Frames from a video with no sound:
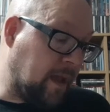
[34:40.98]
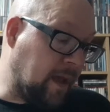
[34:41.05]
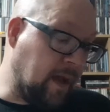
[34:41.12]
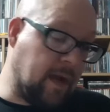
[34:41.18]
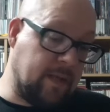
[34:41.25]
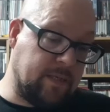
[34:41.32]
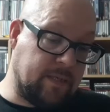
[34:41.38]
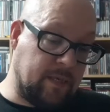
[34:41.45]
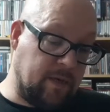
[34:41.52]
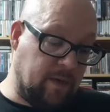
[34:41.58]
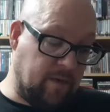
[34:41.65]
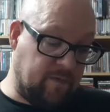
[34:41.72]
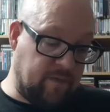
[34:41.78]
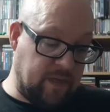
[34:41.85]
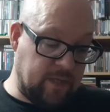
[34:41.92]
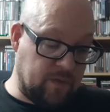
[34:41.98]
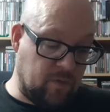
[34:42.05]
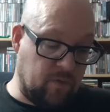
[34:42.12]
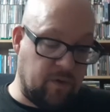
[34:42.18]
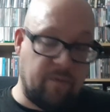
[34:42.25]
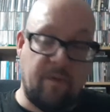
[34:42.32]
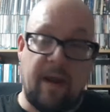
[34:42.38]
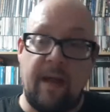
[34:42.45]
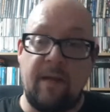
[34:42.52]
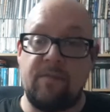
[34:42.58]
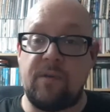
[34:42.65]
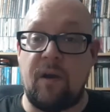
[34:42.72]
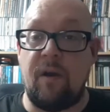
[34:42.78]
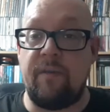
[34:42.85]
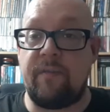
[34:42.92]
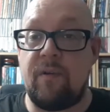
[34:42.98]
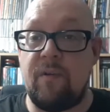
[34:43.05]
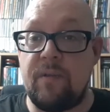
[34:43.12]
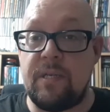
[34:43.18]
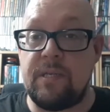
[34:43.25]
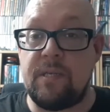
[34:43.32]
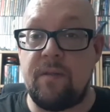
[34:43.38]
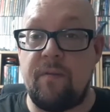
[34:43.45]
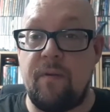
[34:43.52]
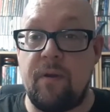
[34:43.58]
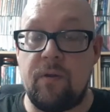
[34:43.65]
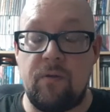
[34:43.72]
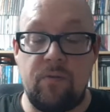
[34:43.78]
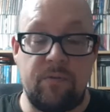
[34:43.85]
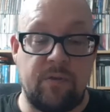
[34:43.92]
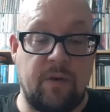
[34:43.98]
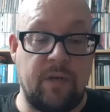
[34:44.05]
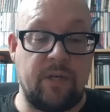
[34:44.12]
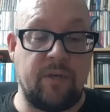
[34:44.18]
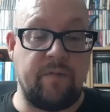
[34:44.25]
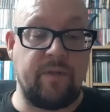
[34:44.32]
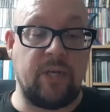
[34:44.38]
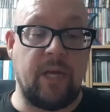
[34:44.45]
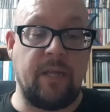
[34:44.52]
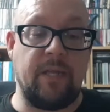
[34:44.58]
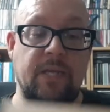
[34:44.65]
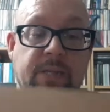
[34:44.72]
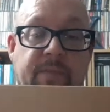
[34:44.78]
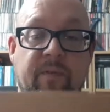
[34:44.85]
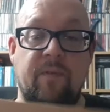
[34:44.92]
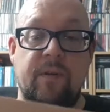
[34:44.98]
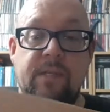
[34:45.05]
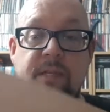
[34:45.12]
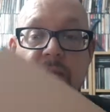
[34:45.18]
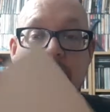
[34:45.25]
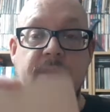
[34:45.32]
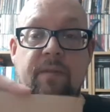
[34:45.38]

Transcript: and Love is All Around. I've got these in the wrong order. I should have checked these before I did it. So